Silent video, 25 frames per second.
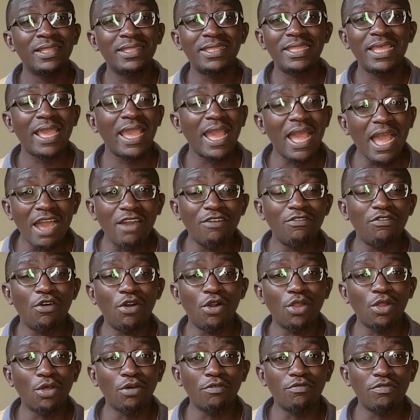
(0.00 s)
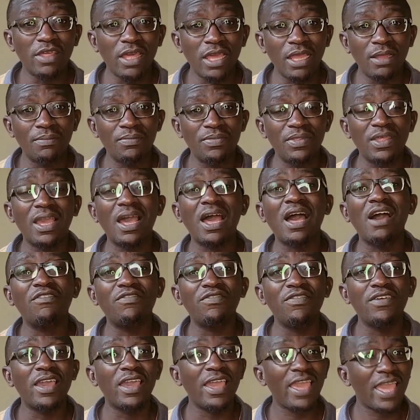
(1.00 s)
they have all of them. They
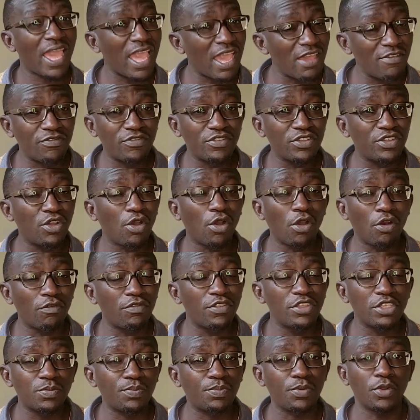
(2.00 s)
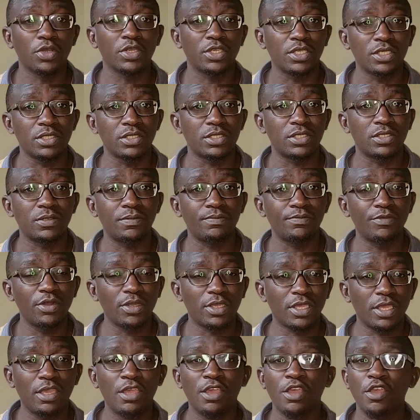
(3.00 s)
have every of these plugins.
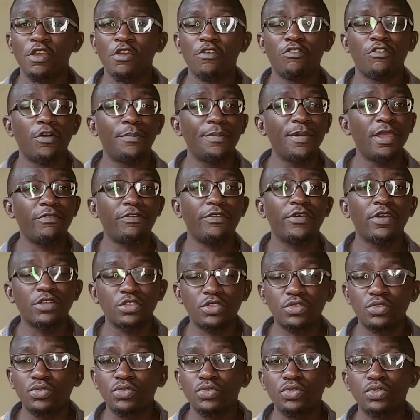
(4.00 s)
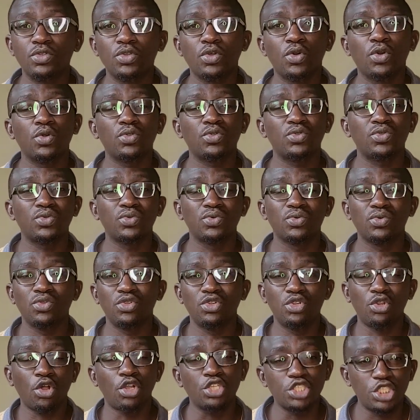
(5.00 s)
Okay, from FL Studio to
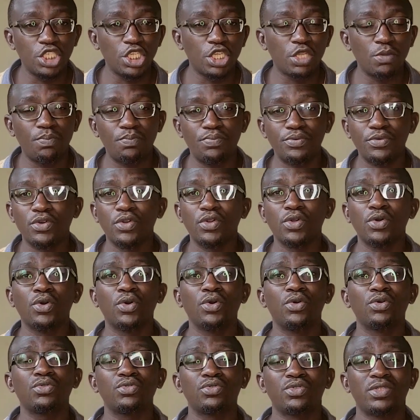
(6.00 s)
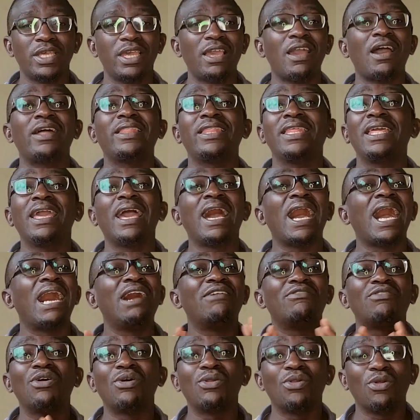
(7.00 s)
Logic Pro, they
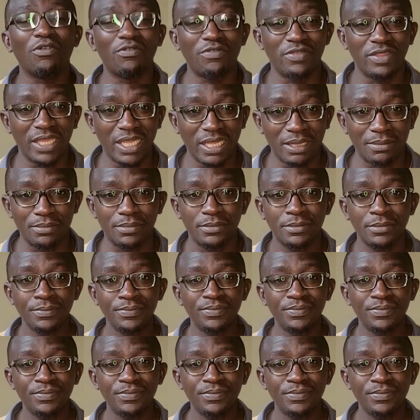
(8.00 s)
have all of them.